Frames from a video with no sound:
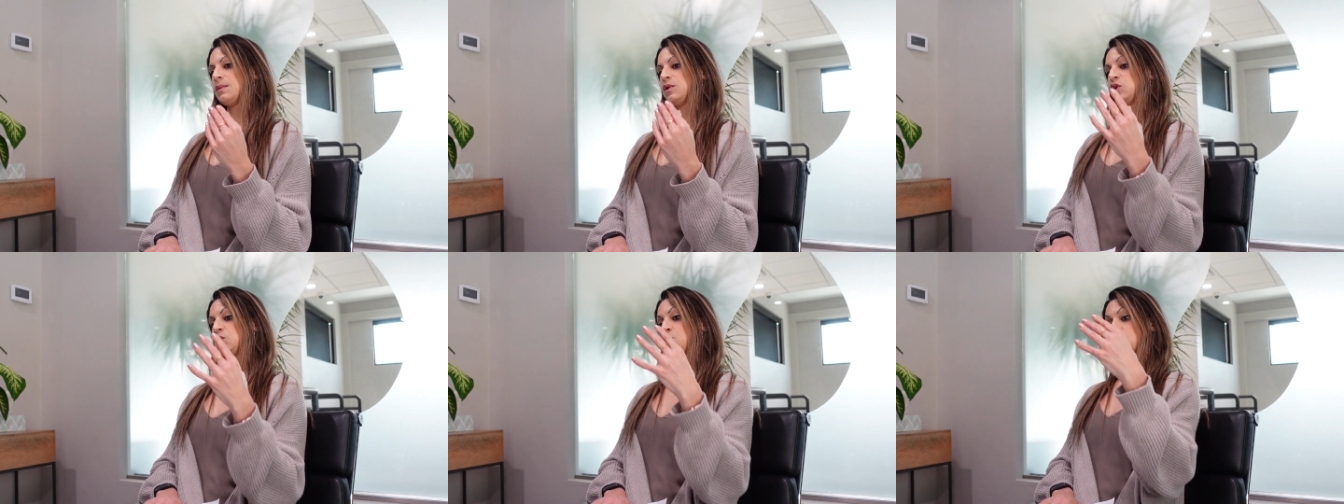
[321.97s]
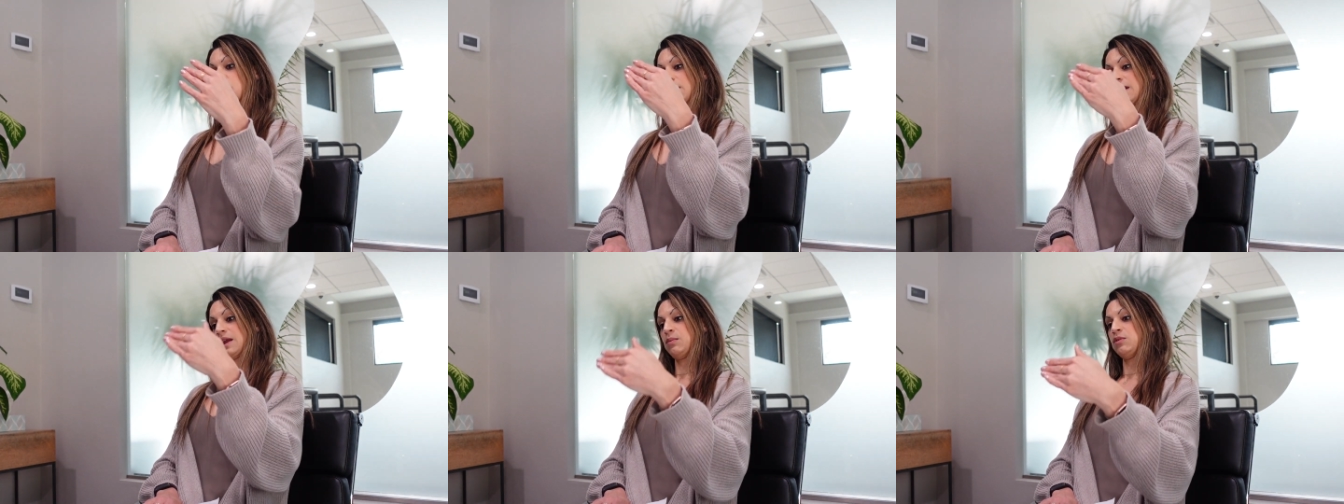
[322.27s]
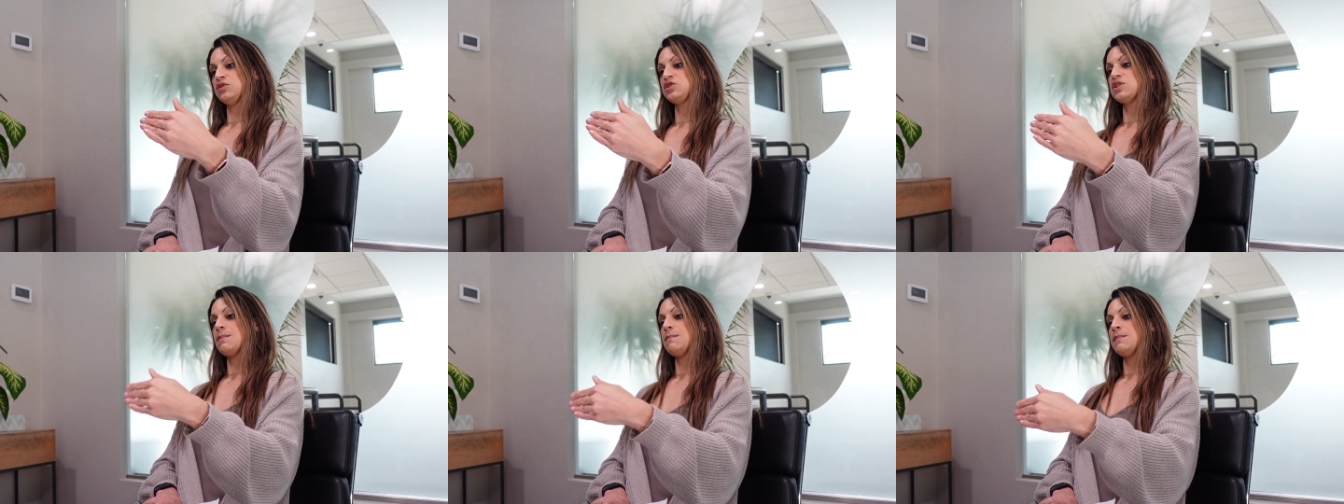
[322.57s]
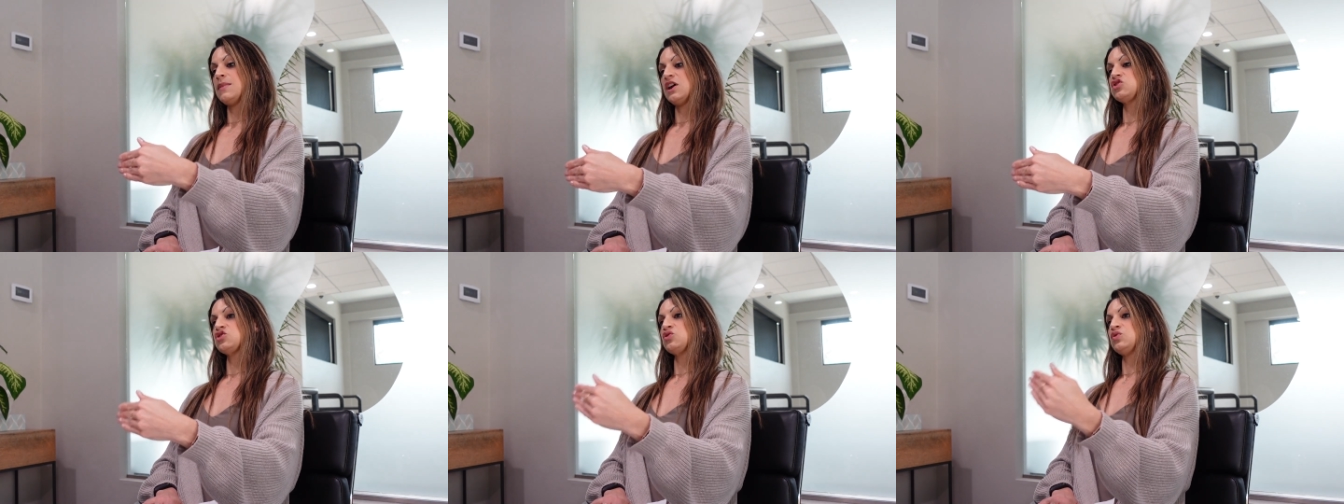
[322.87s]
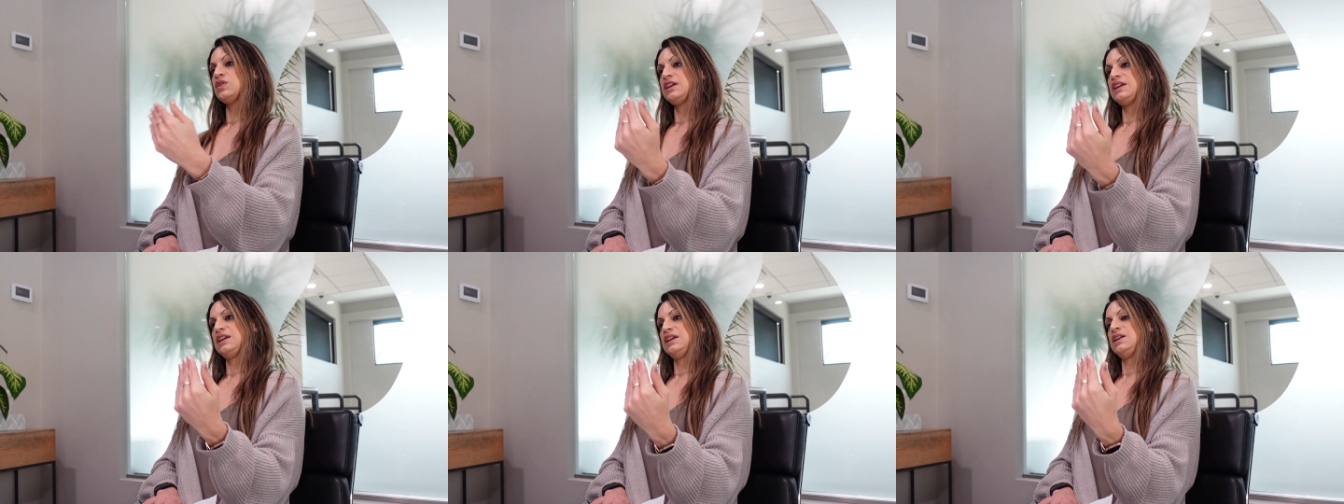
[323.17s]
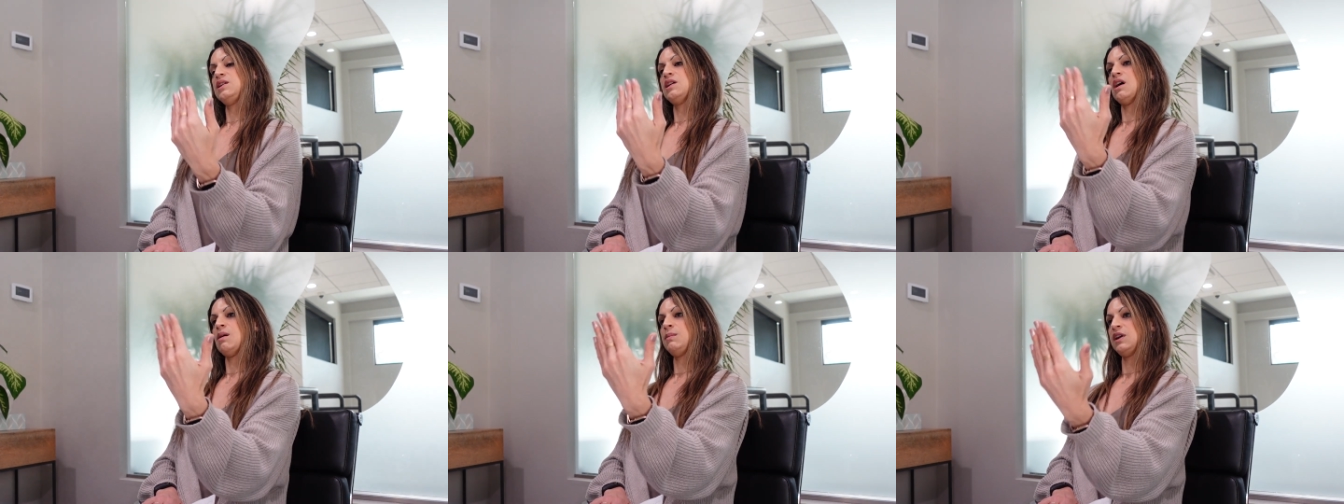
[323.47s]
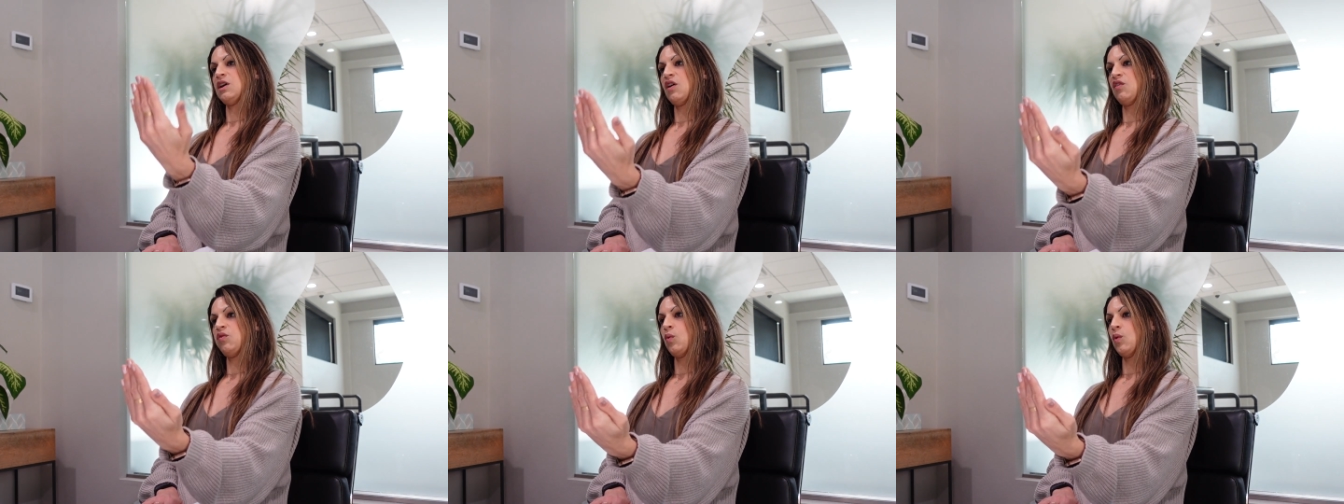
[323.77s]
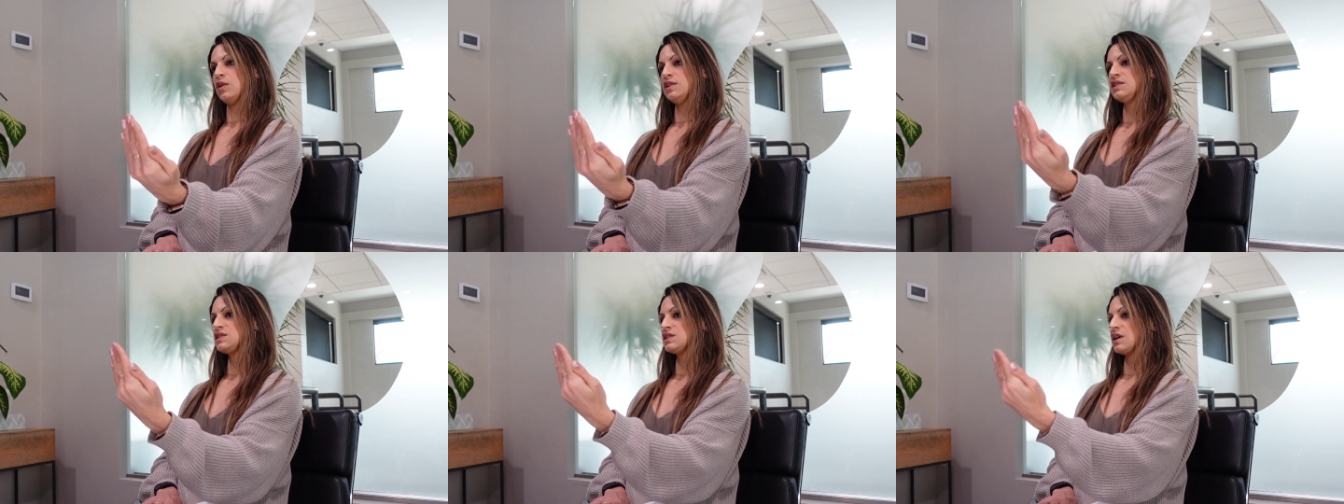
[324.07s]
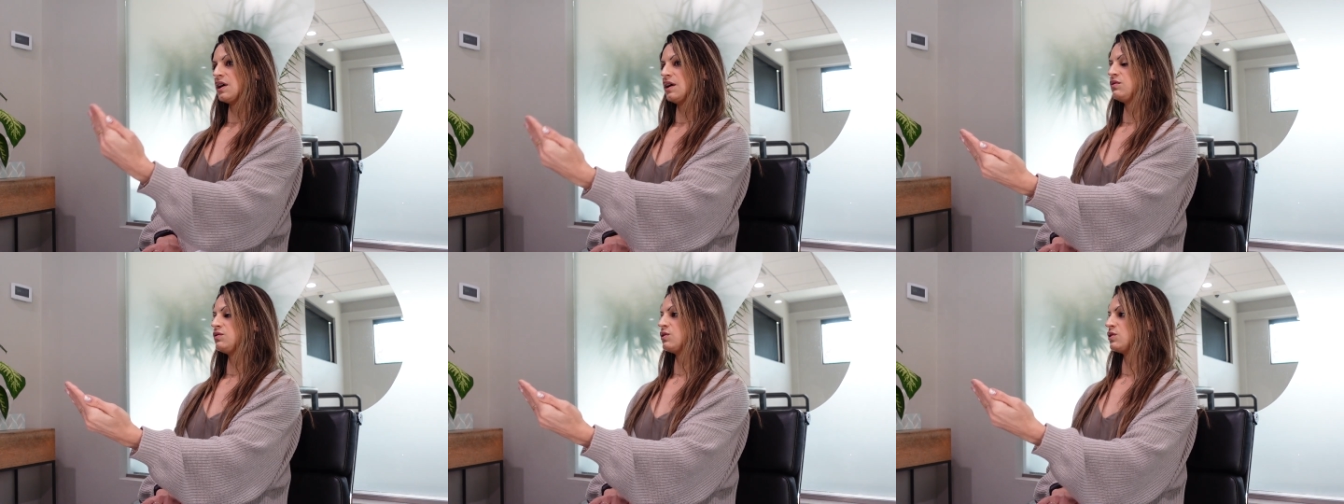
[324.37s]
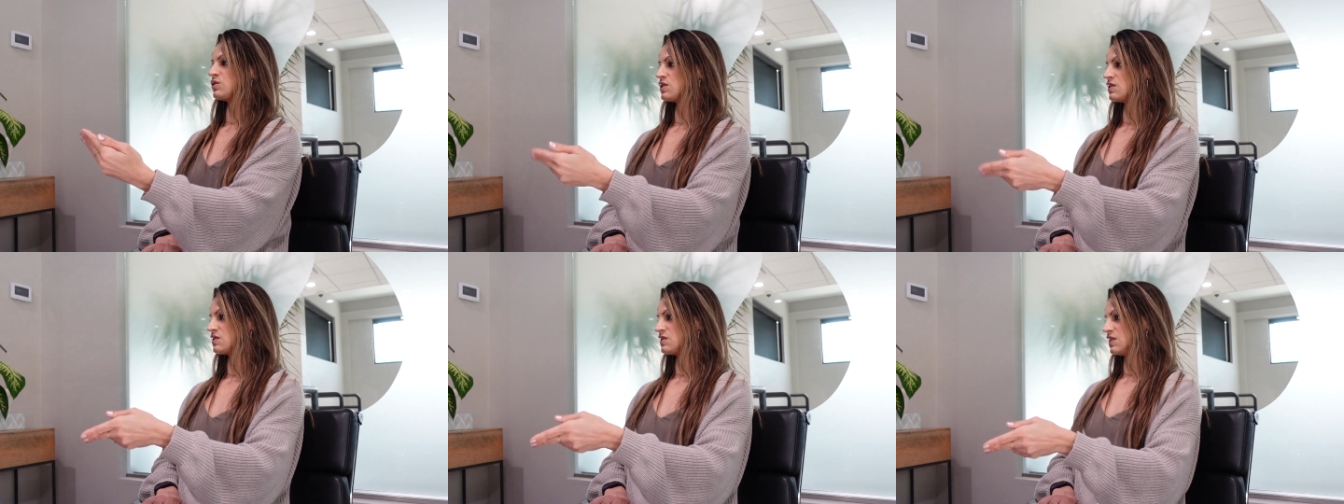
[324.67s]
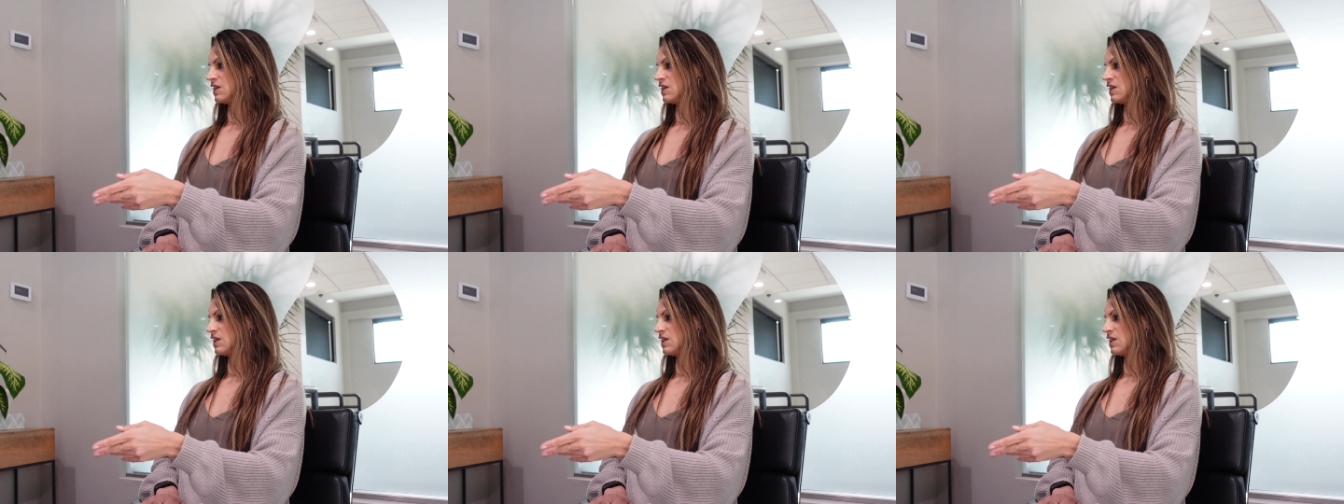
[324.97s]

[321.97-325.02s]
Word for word: we are able to measure the heat coming off one side versus